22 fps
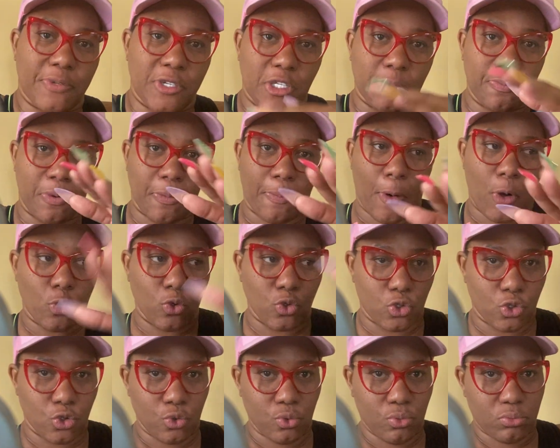send a
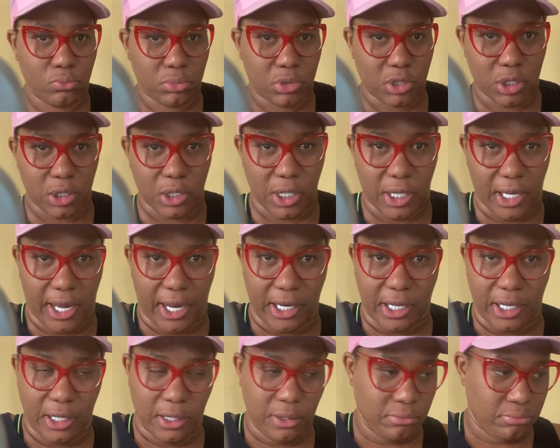proposal to the
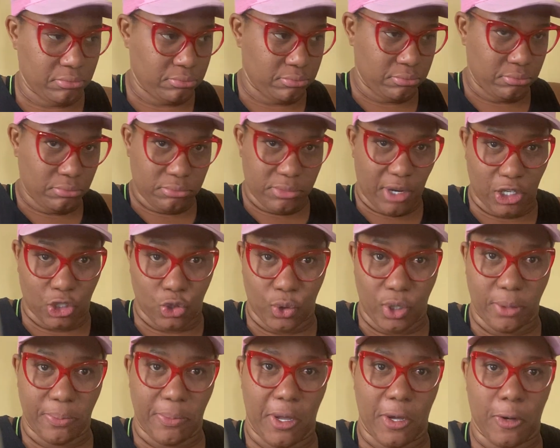lady that you
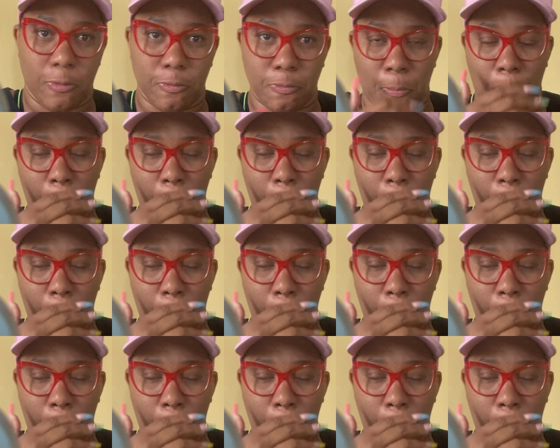emailed.